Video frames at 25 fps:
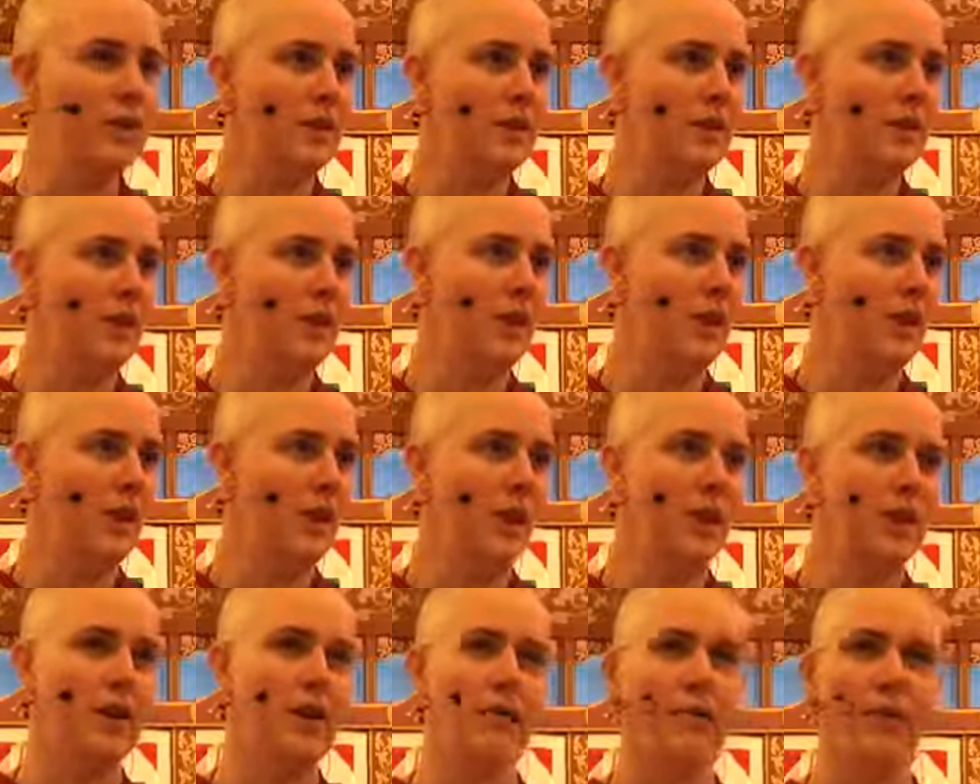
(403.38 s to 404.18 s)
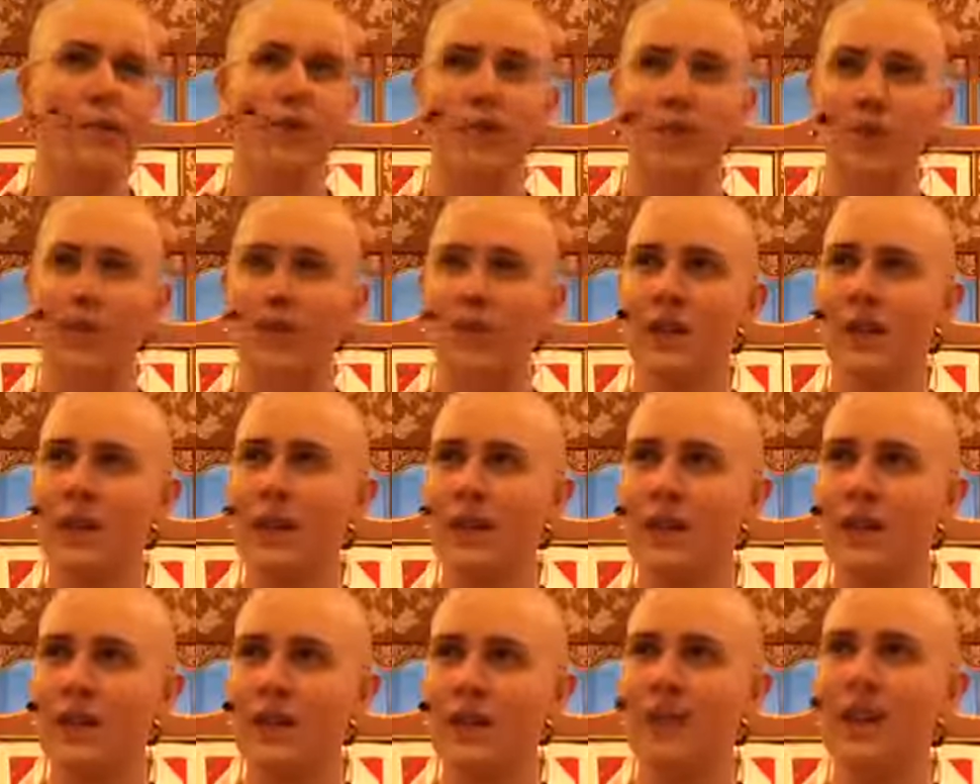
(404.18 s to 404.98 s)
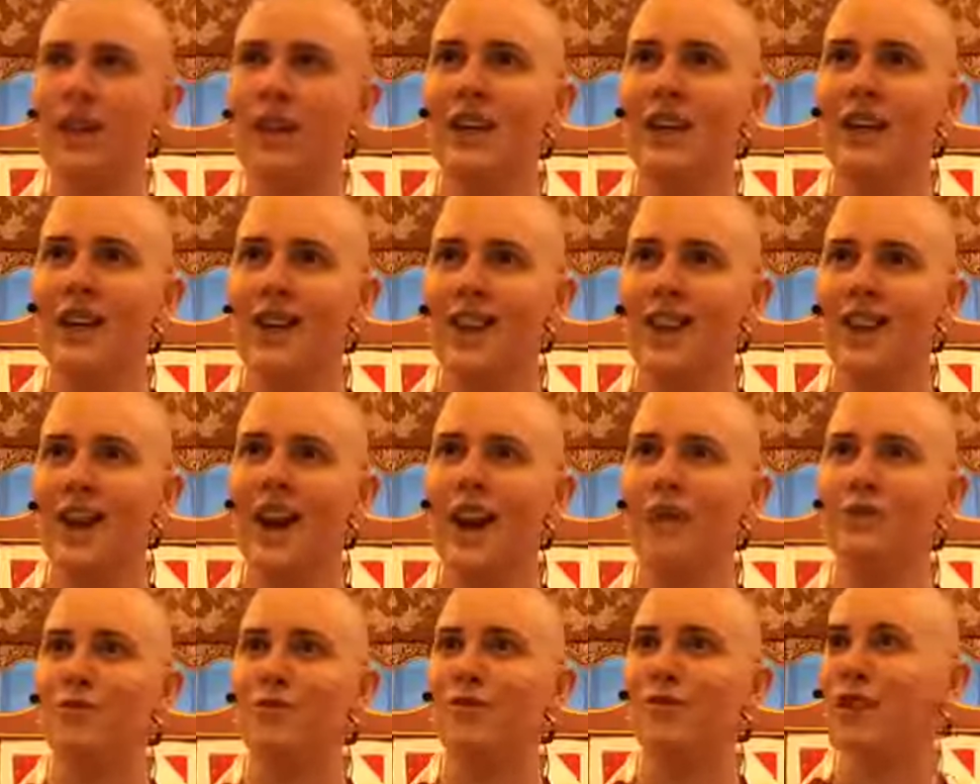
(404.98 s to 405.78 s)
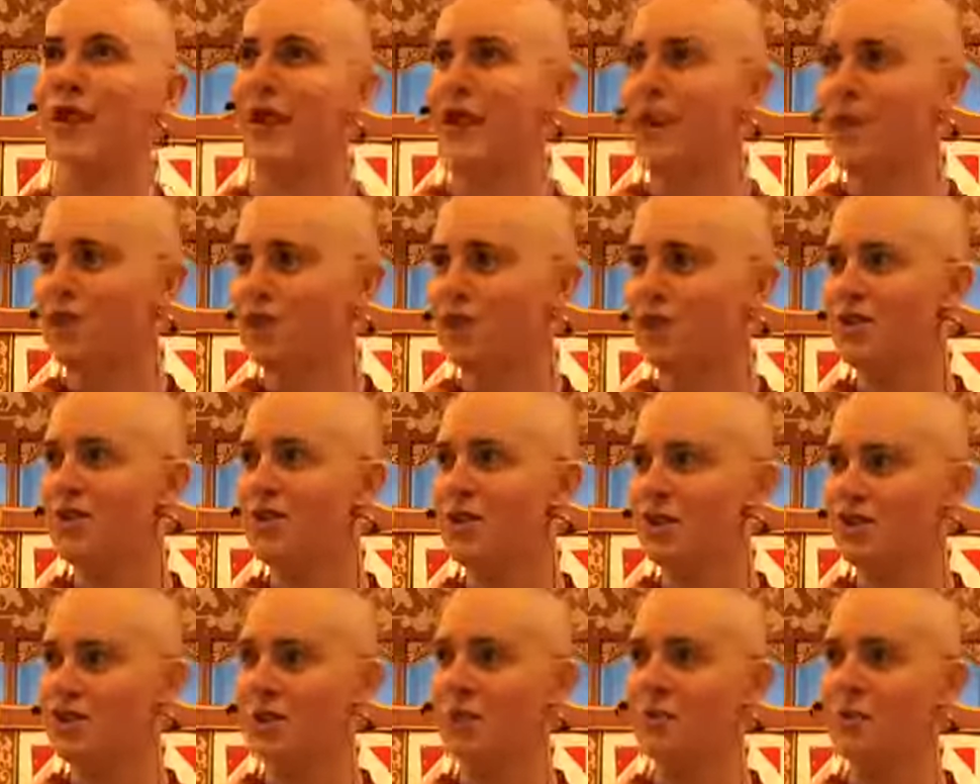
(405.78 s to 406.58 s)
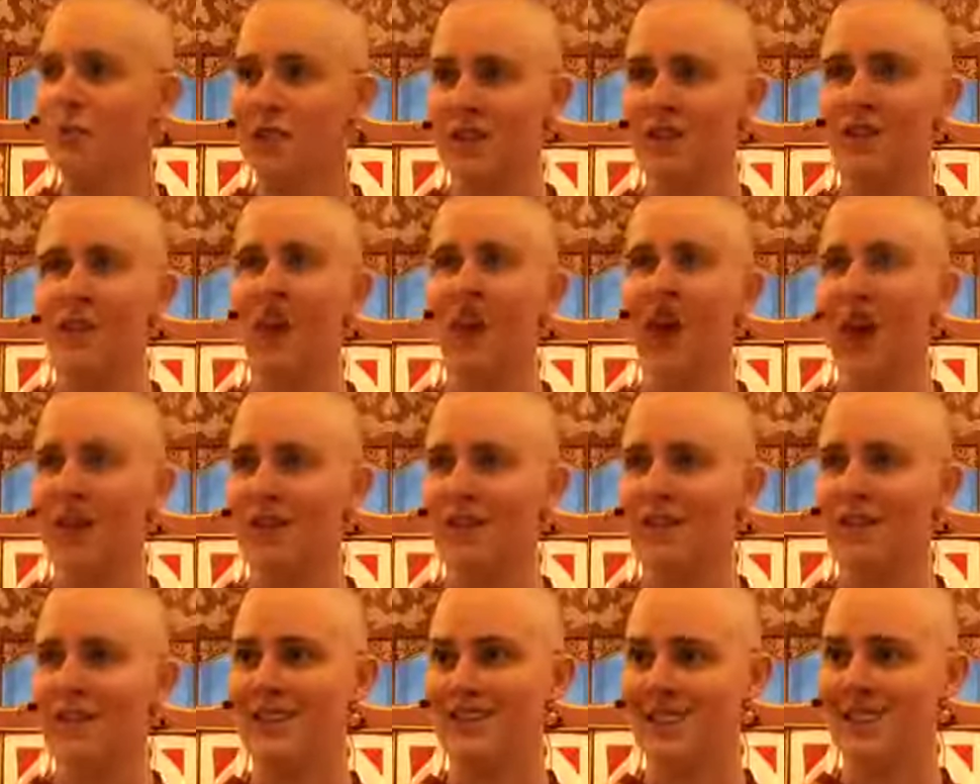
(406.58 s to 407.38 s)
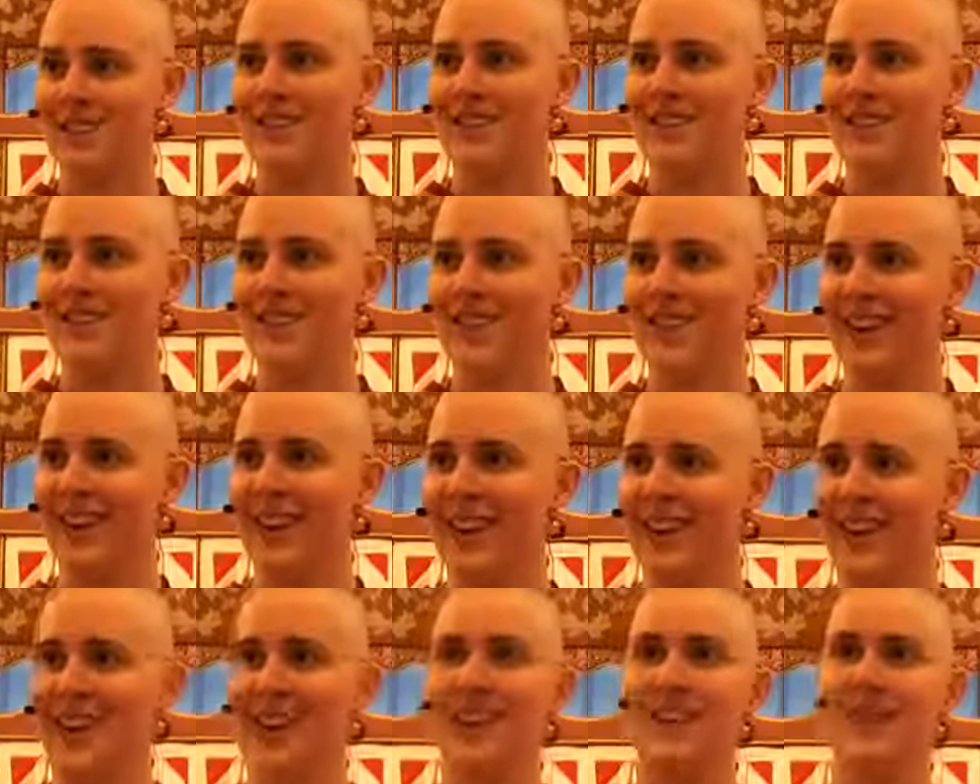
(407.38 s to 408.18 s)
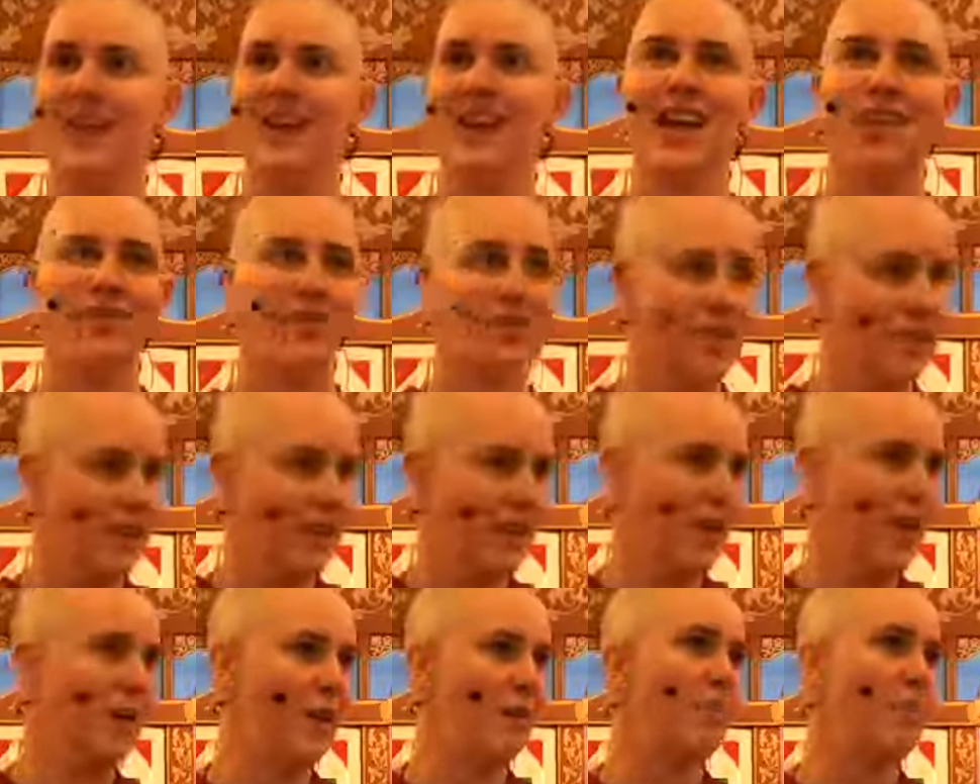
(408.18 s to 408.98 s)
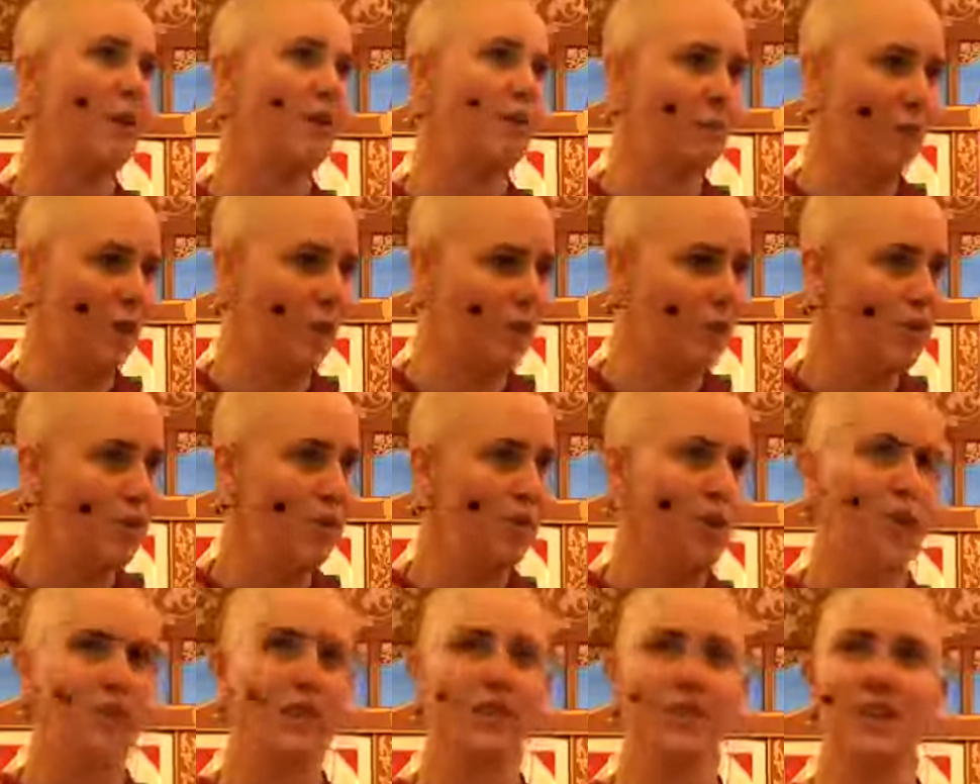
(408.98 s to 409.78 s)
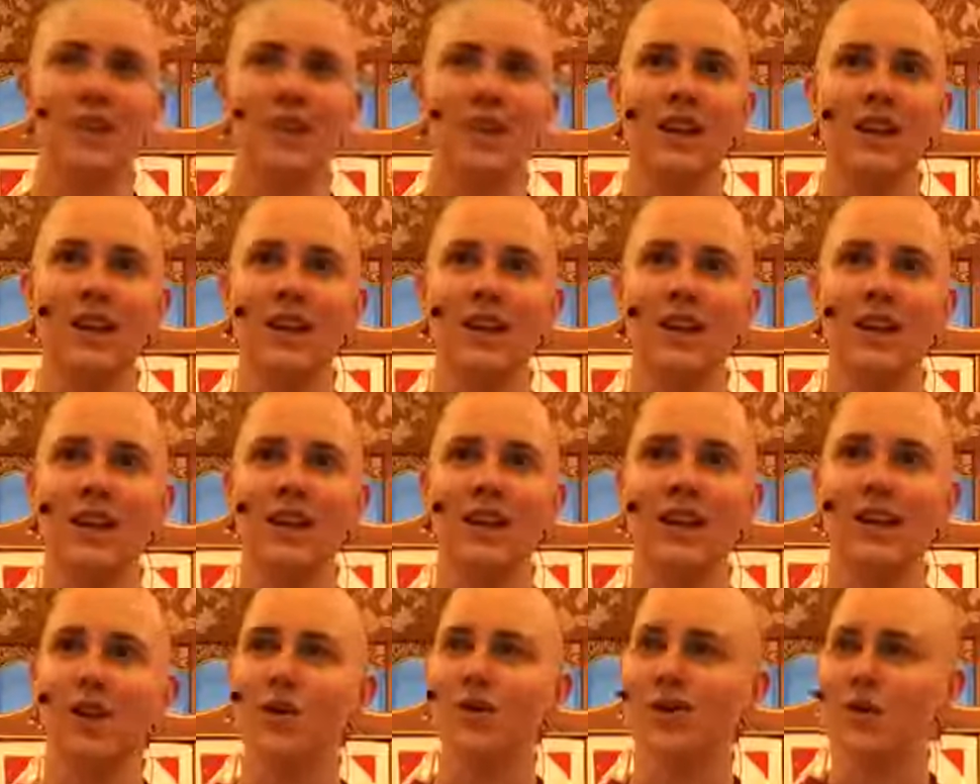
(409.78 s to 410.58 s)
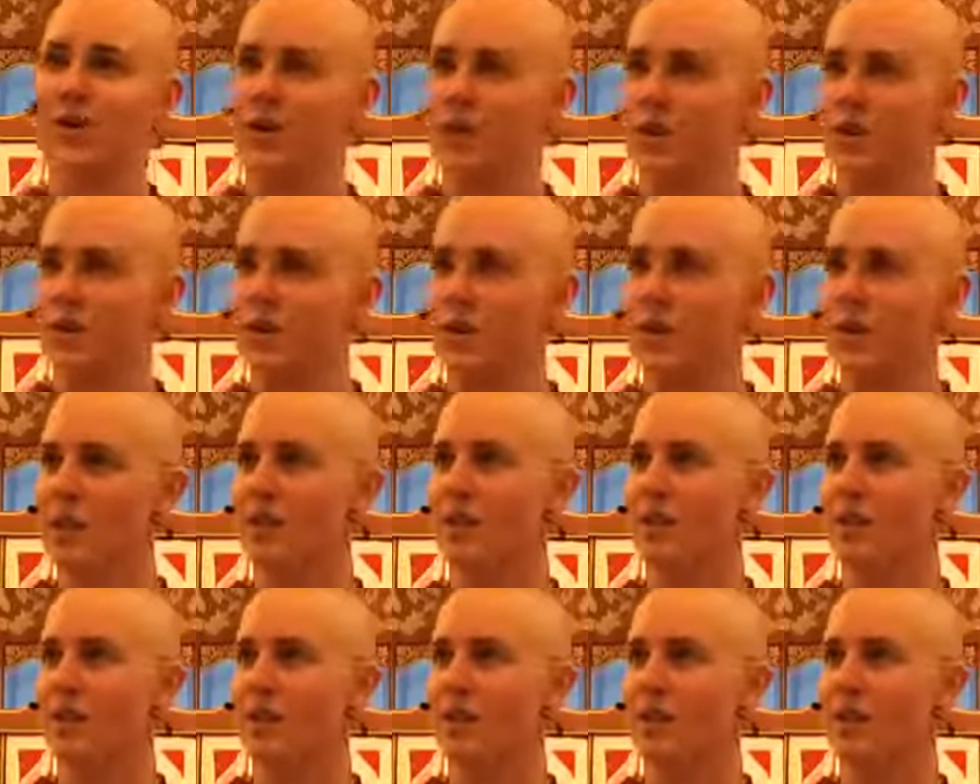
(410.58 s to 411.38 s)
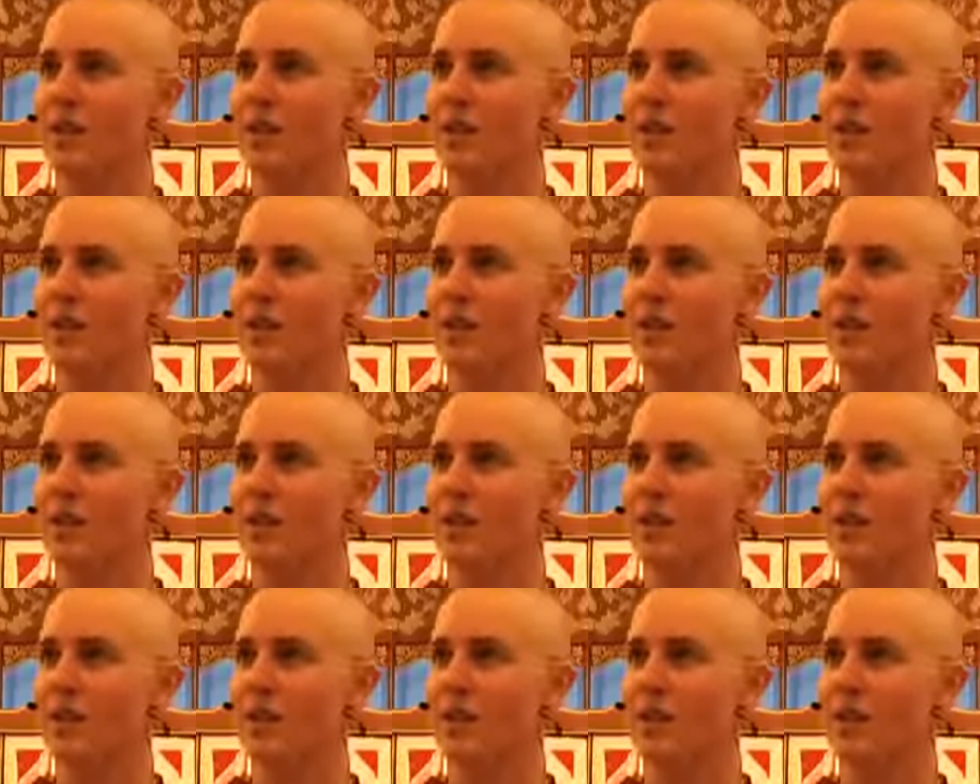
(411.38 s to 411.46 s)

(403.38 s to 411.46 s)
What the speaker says: I never feel like I've finished, because I haven't. Right? And every time we approach it, it goes a little deeper.